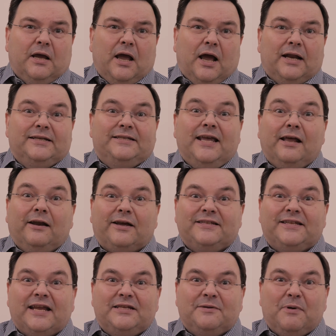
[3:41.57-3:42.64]
Until I
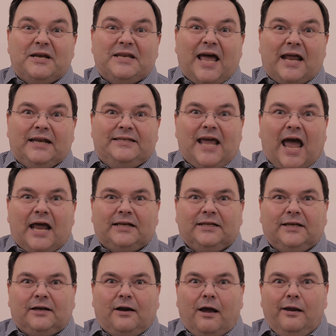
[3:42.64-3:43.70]
said to my dad, Dad,
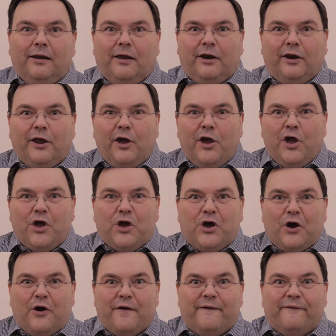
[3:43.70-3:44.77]
can I learn
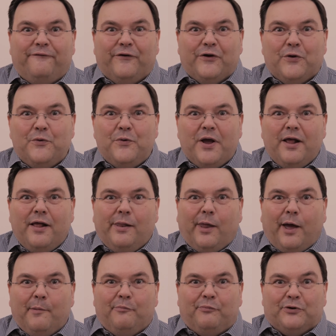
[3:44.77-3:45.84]
kung fu
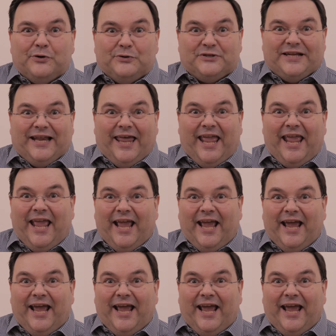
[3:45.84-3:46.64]
like Bruce Lee?